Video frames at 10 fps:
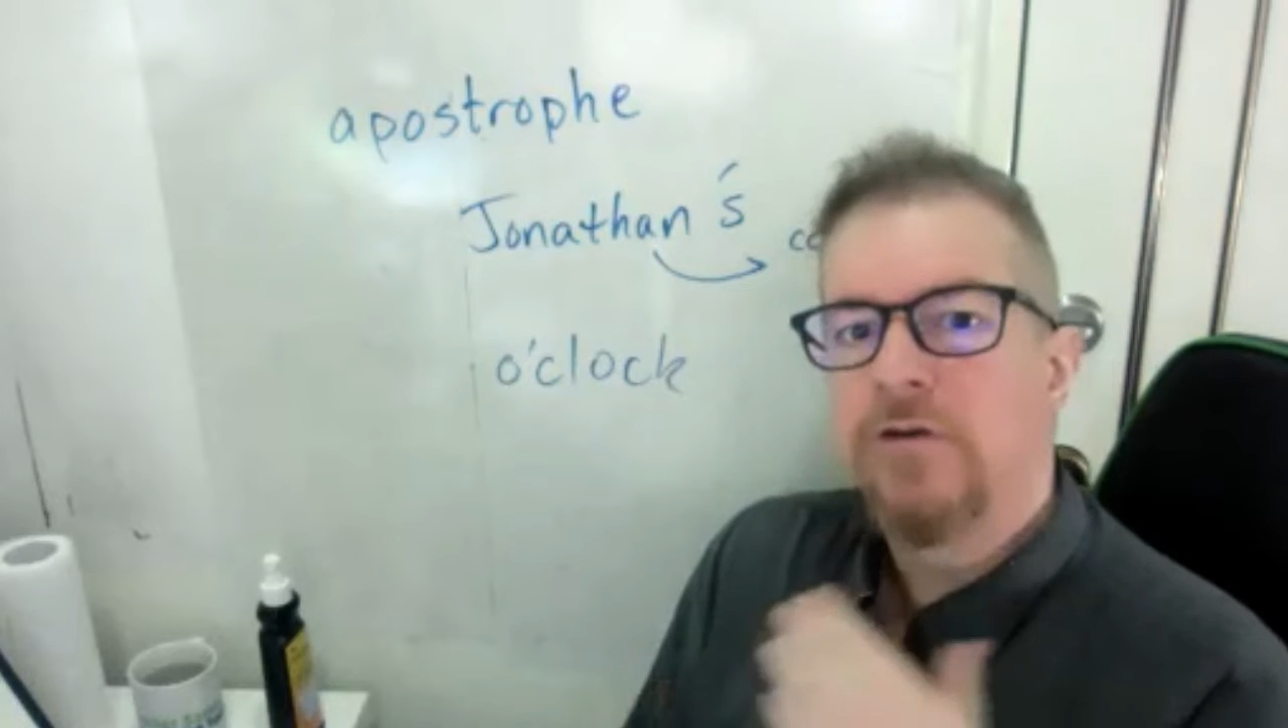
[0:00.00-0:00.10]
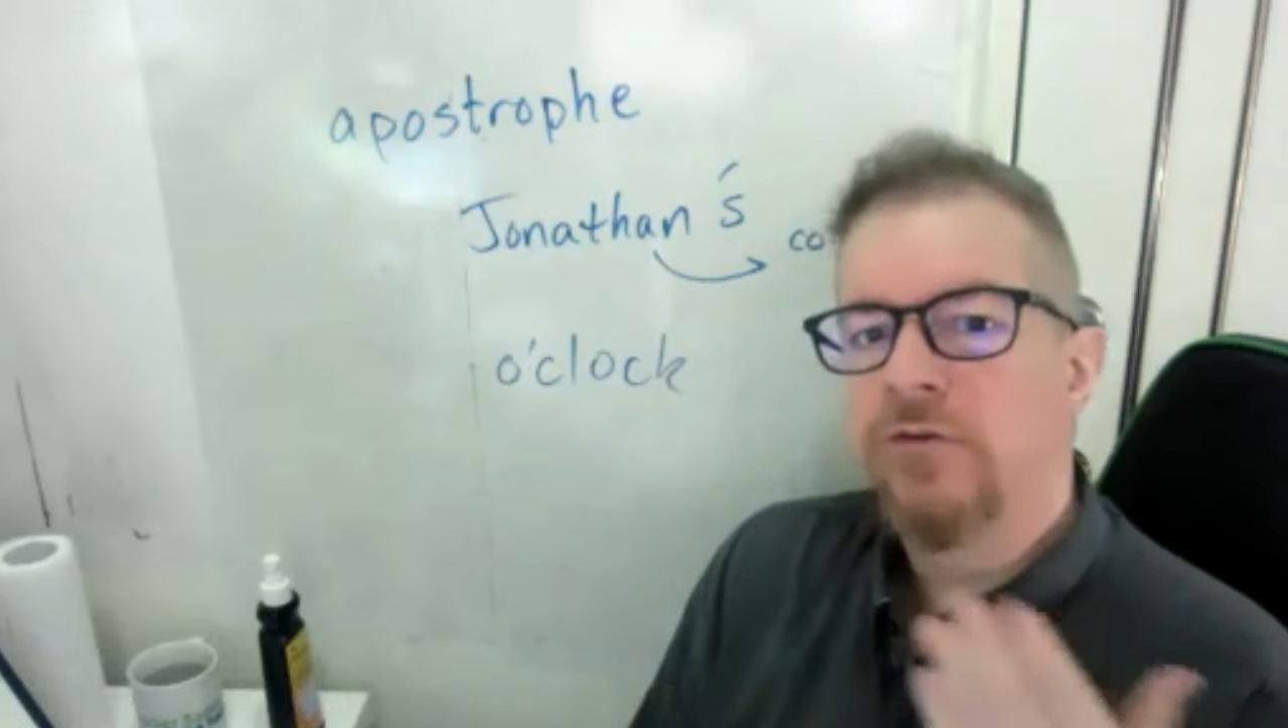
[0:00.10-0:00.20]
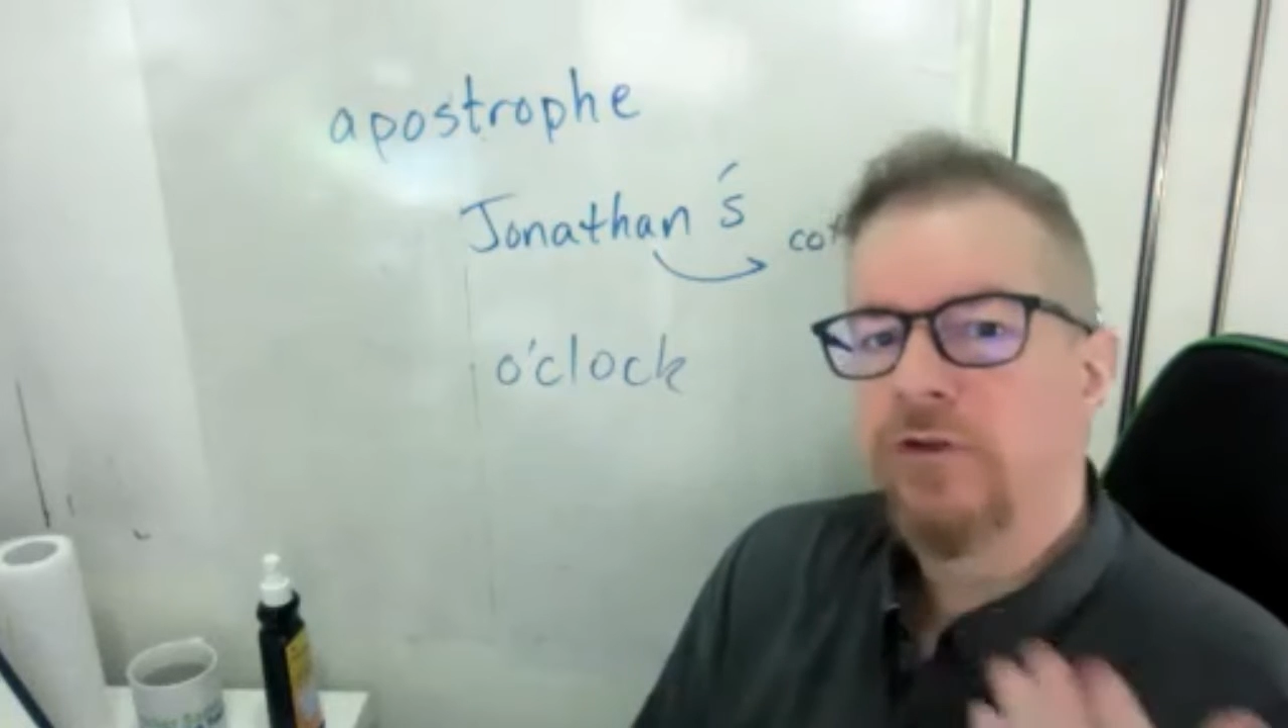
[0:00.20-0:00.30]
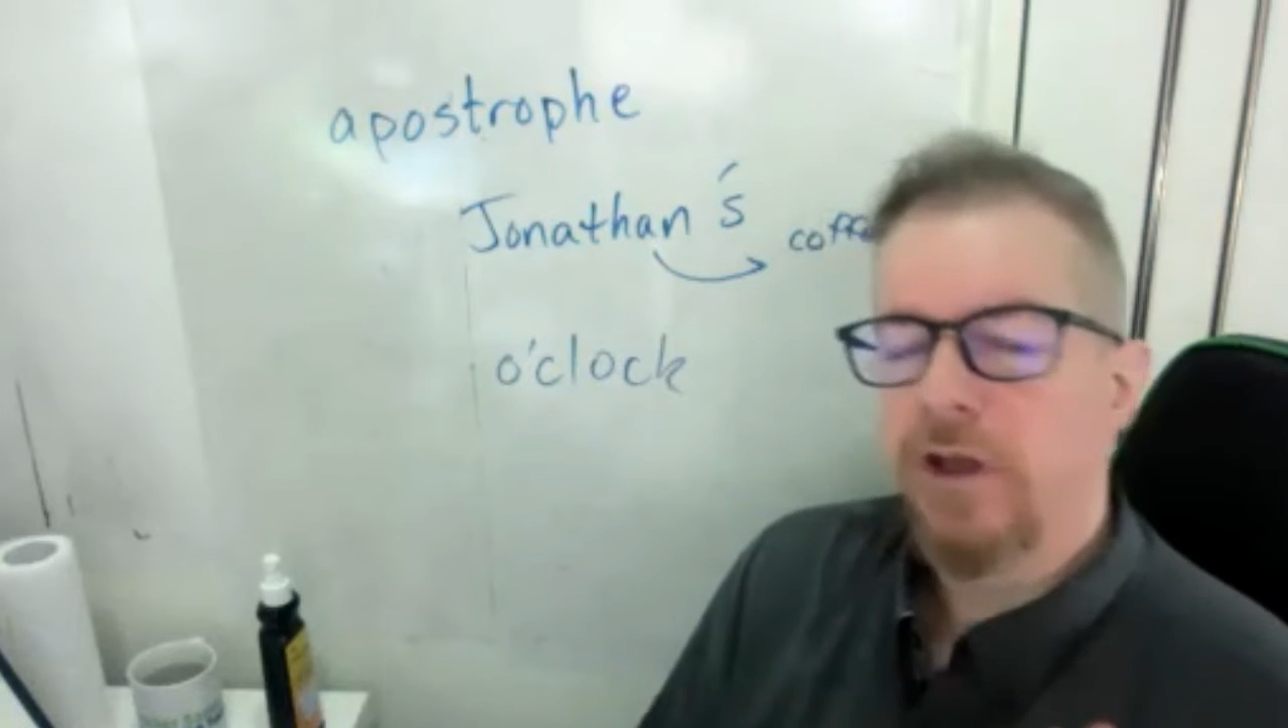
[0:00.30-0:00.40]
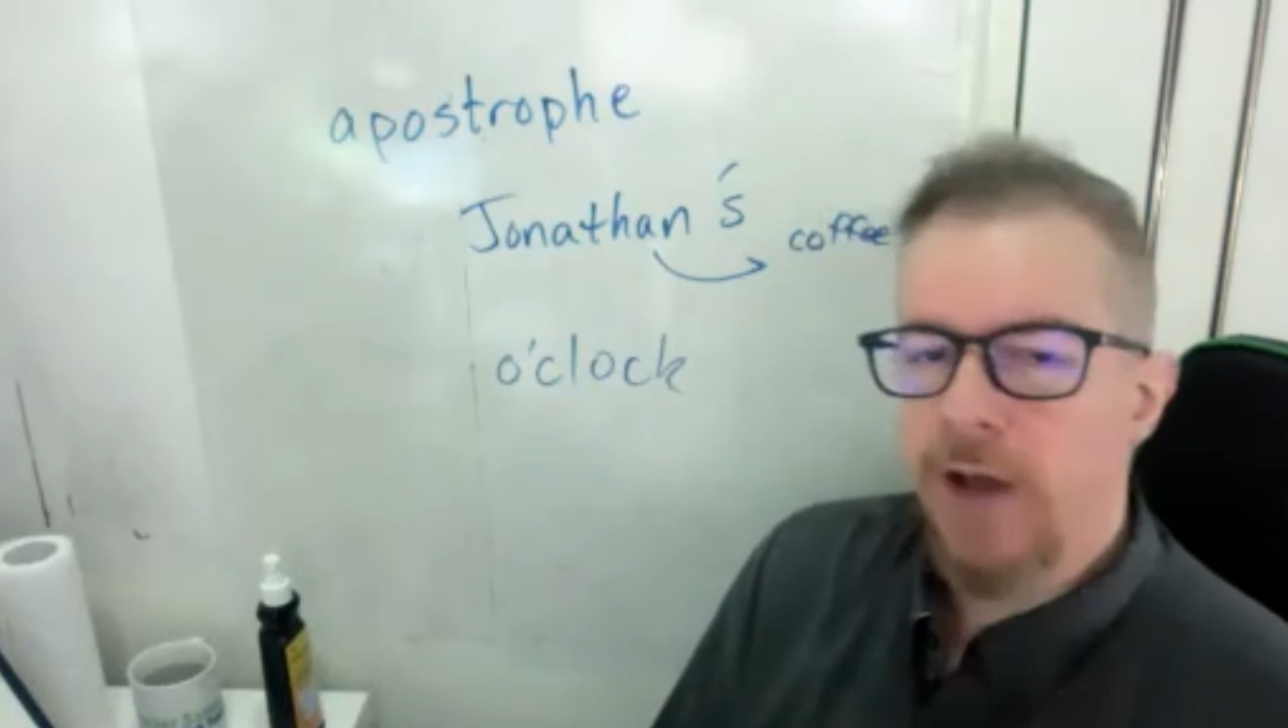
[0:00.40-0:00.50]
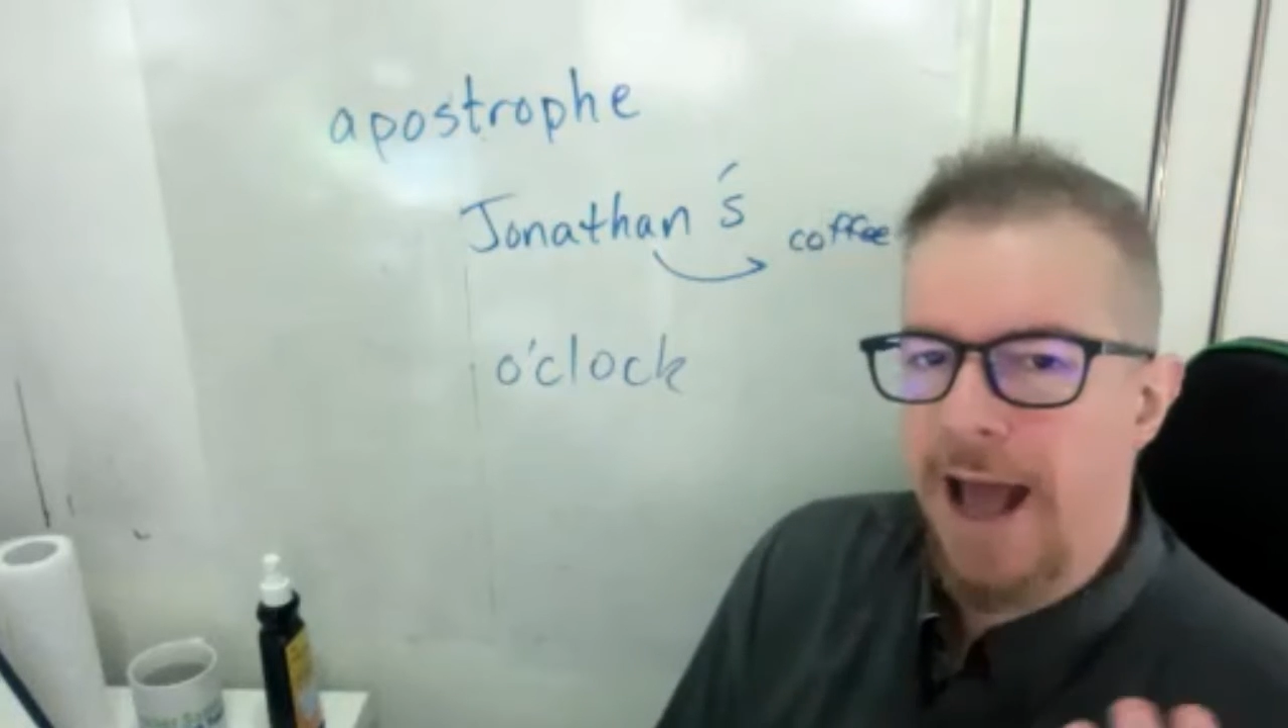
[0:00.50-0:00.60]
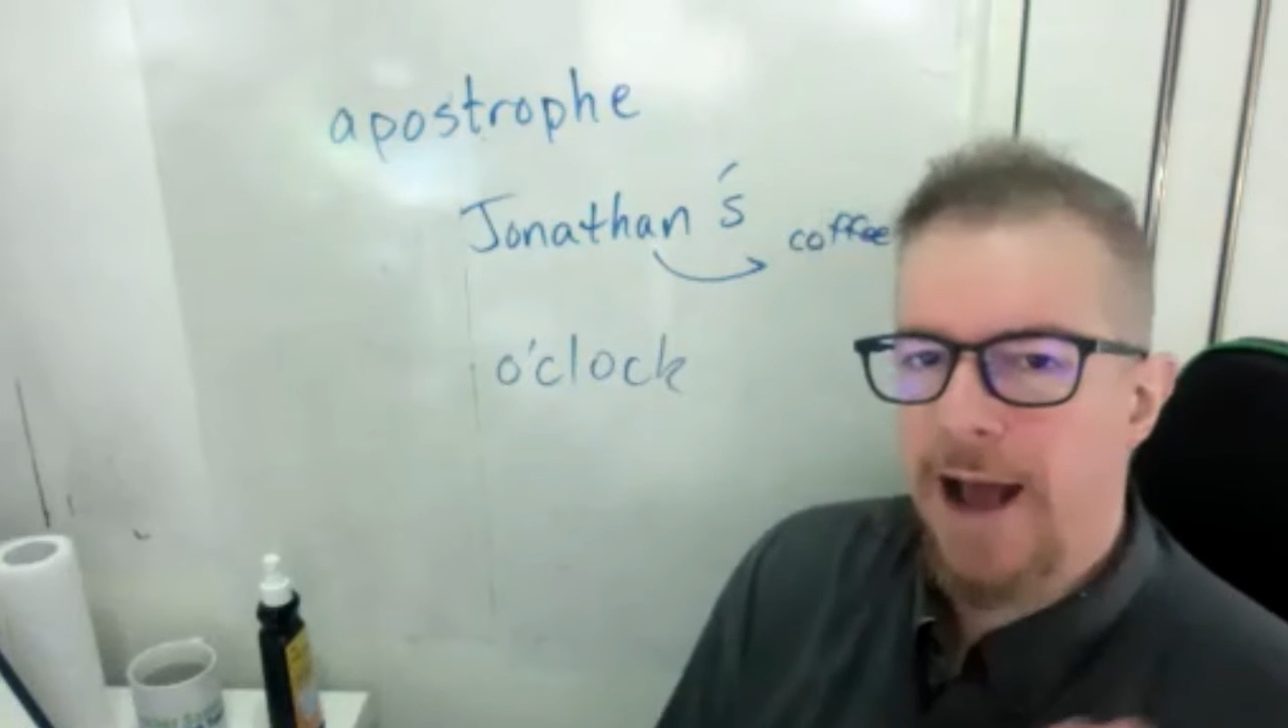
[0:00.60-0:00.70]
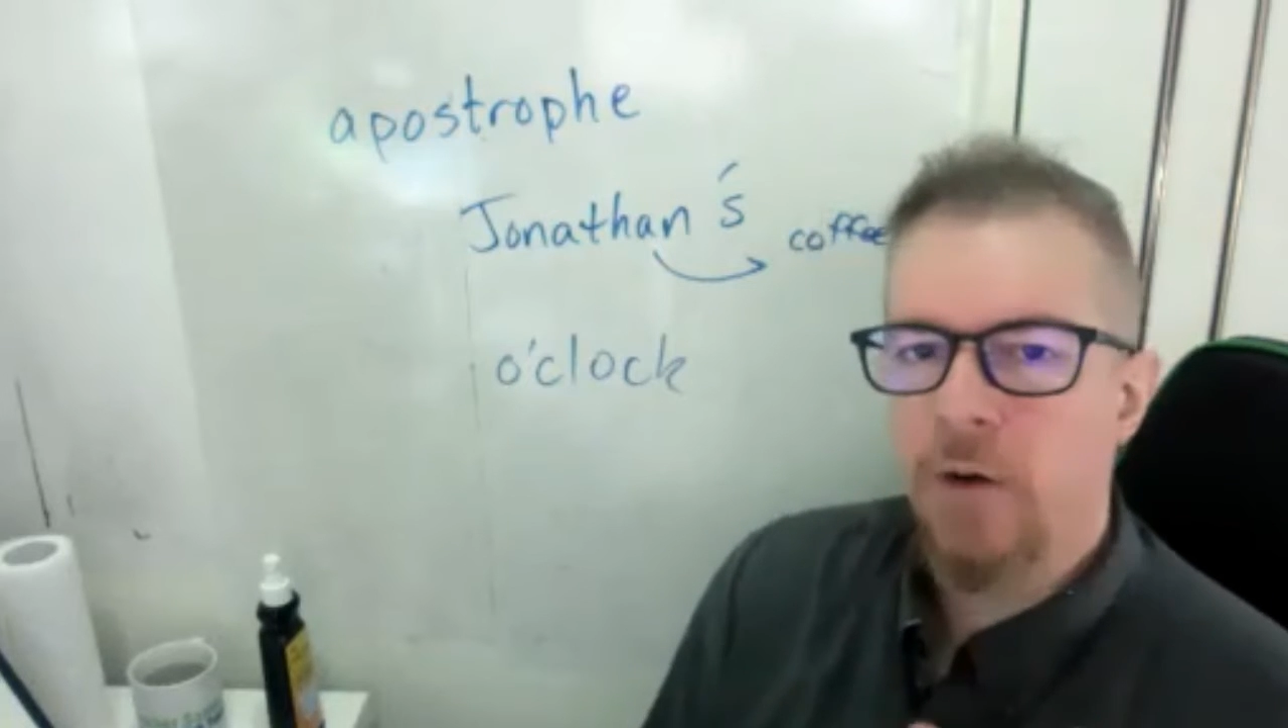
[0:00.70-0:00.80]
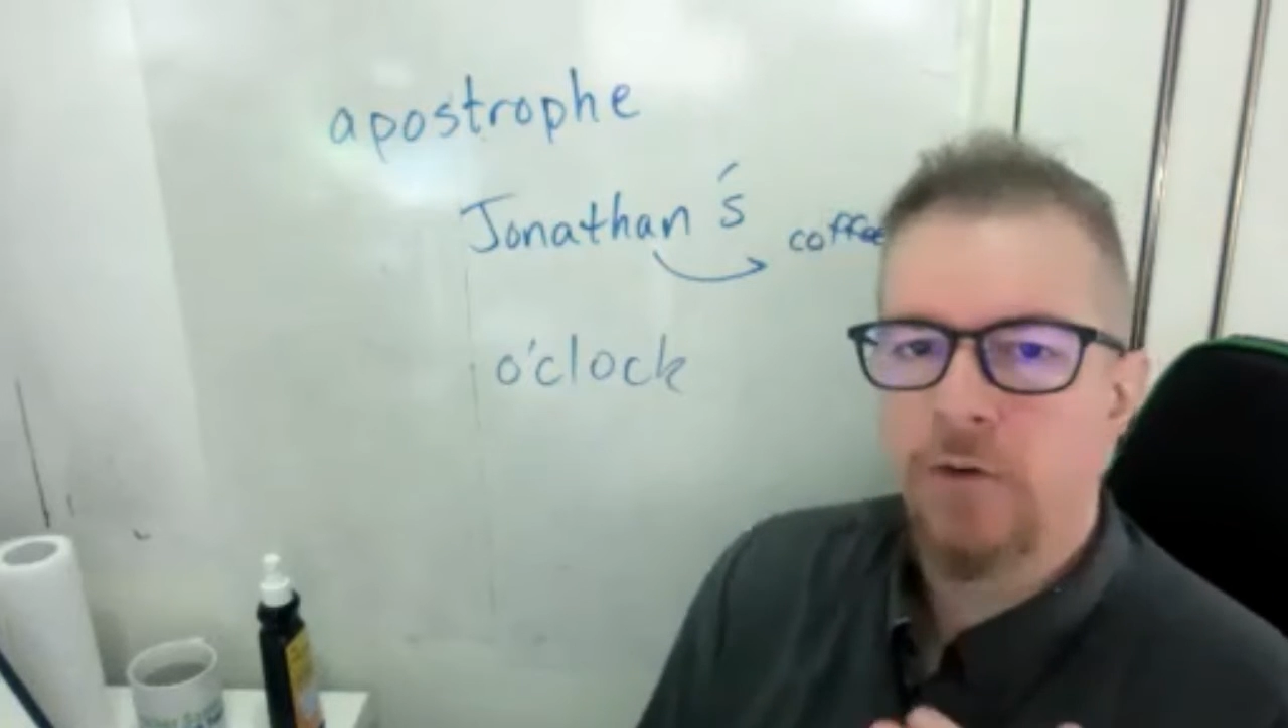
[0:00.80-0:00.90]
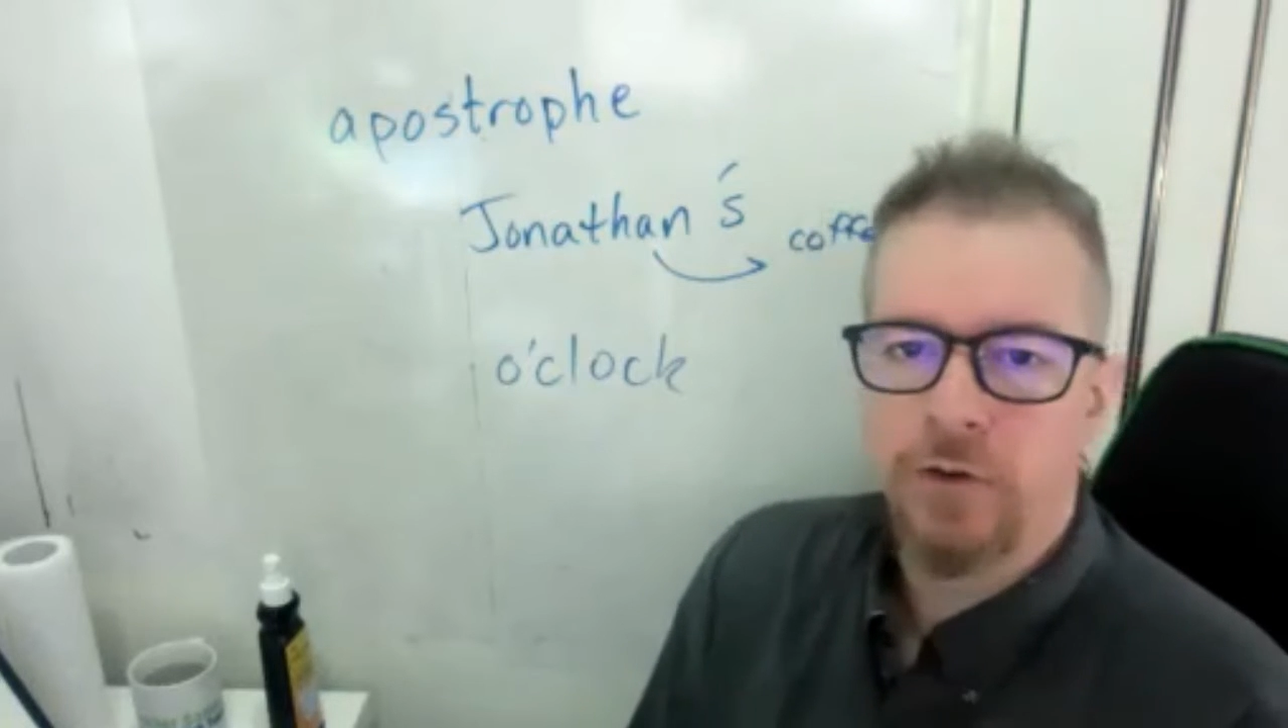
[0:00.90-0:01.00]
to say
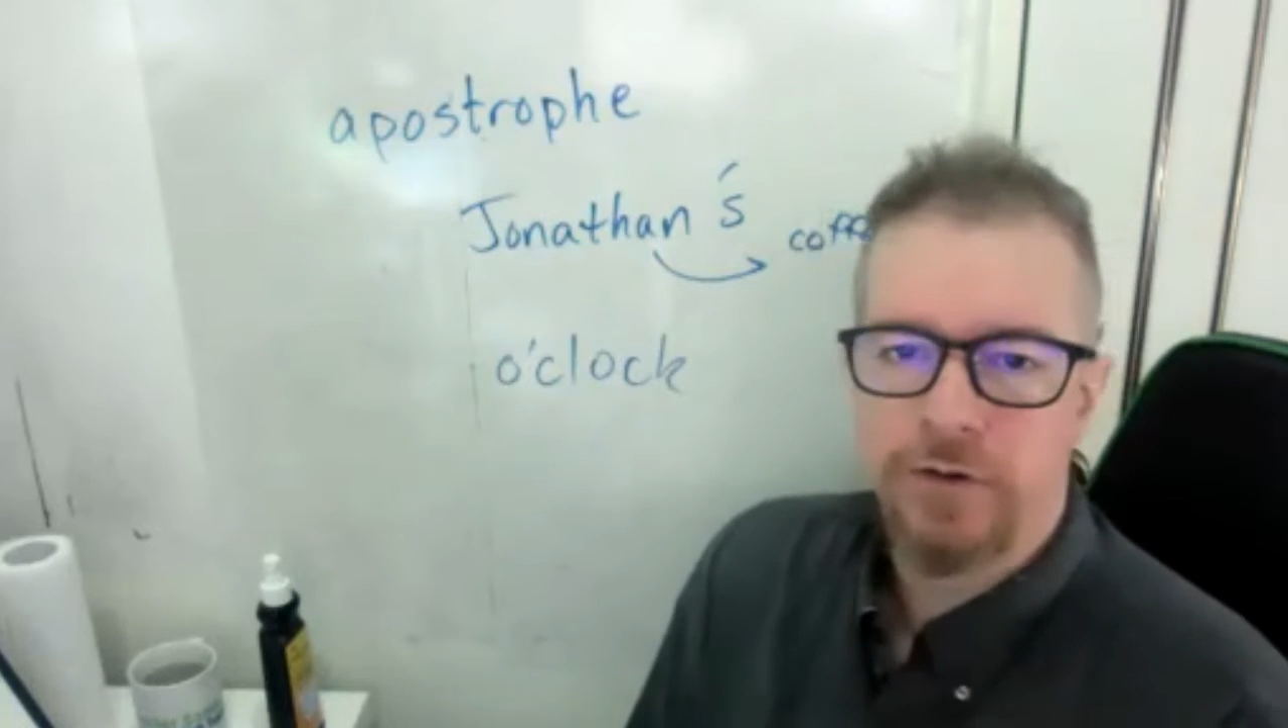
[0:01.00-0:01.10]
how you're